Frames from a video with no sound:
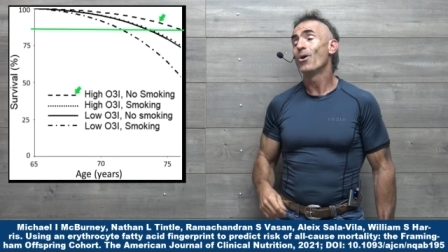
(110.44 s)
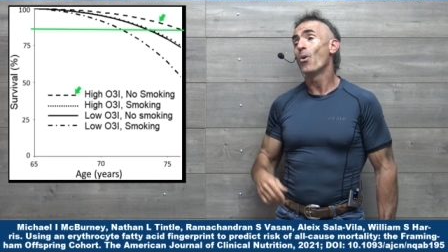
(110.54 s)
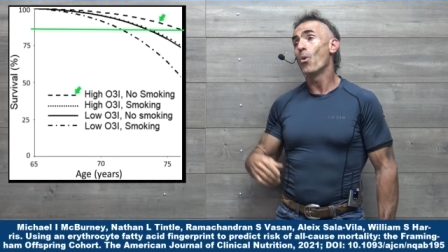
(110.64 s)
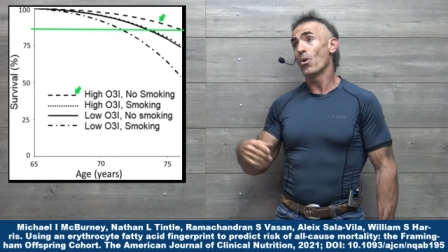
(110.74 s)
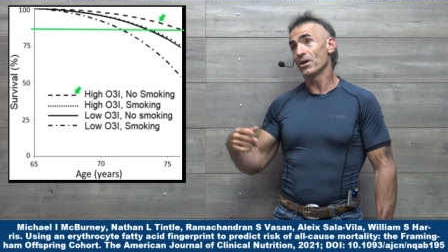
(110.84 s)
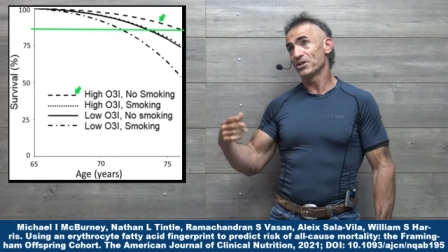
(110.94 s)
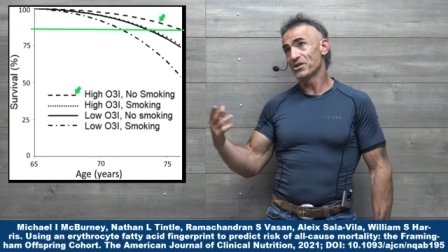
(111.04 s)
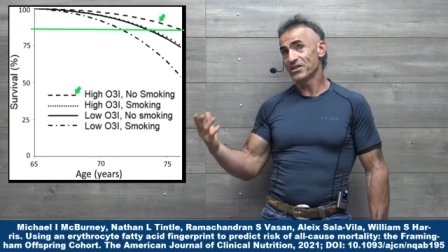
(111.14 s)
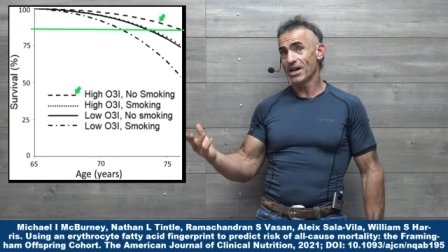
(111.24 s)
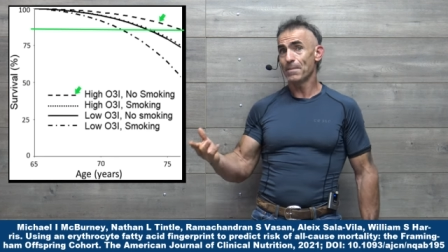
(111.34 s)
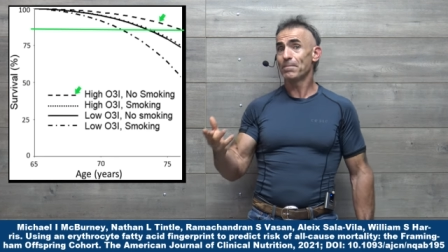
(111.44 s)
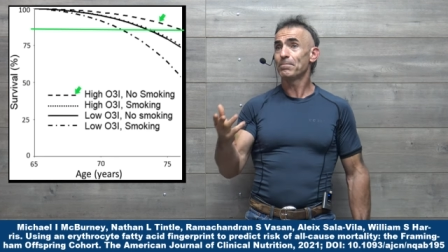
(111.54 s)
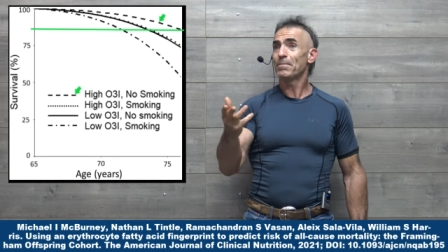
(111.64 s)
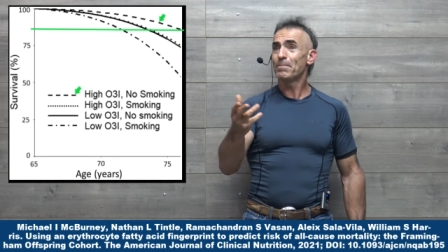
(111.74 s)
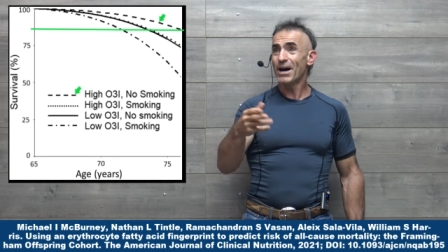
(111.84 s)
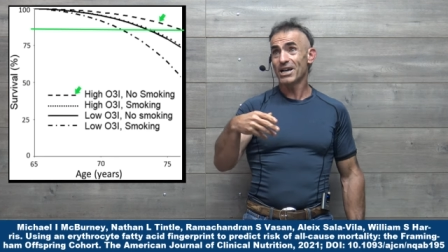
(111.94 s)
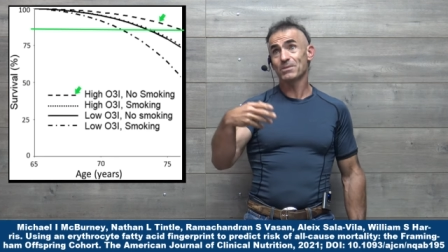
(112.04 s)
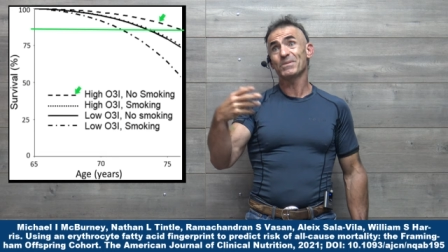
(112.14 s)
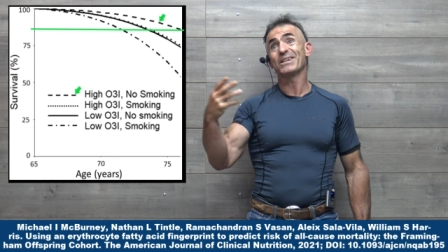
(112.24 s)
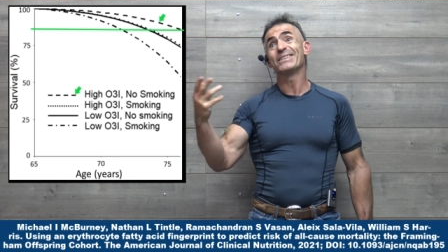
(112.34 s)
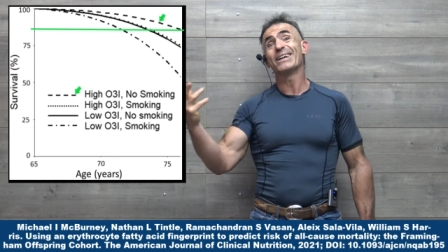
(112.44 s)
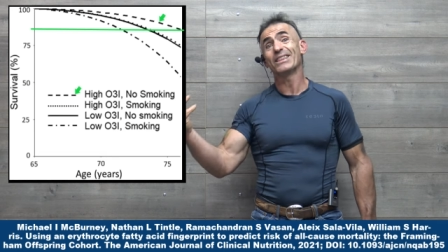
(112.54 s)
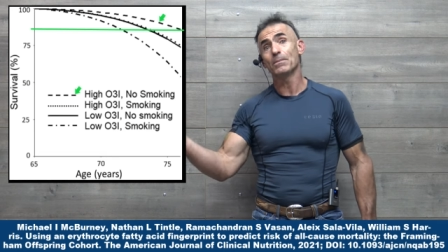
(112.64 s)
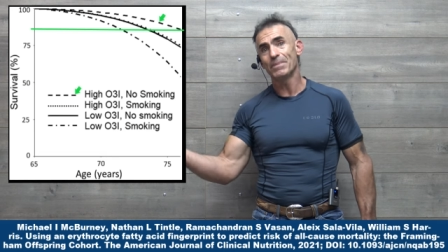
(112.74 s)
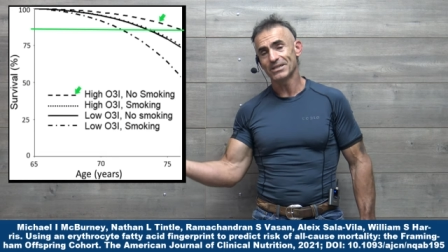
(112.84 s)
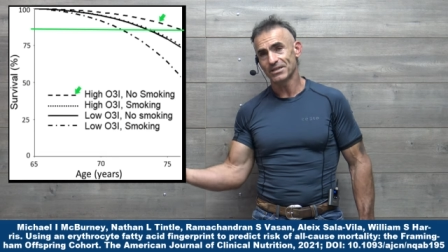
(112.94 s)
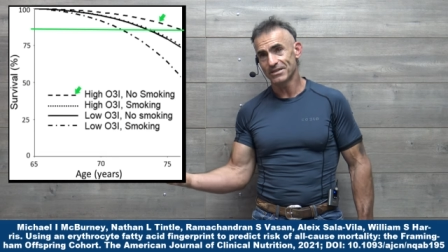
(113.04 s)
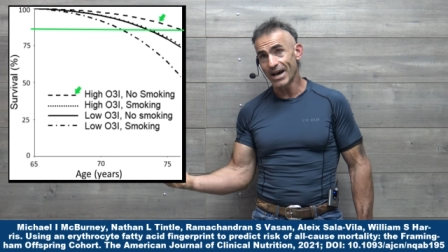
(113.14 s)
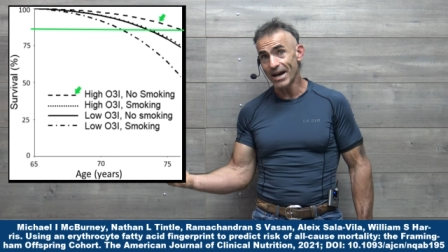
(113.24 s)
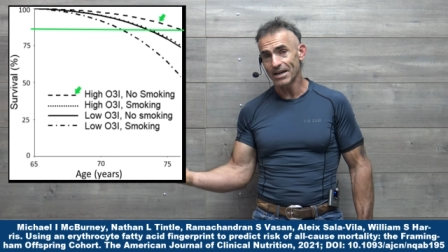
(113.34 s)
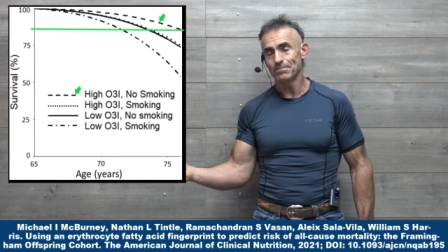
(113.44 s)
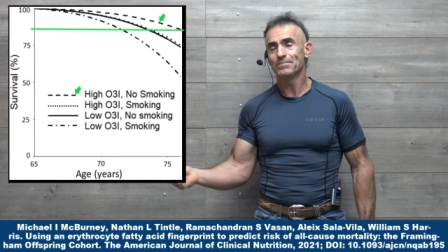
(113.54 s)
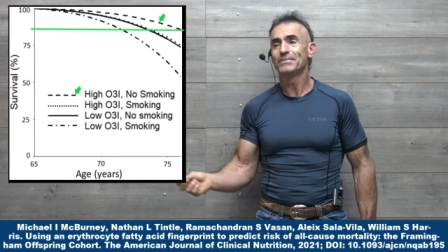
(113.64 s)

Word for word: Or I should say, possibly not the best diet.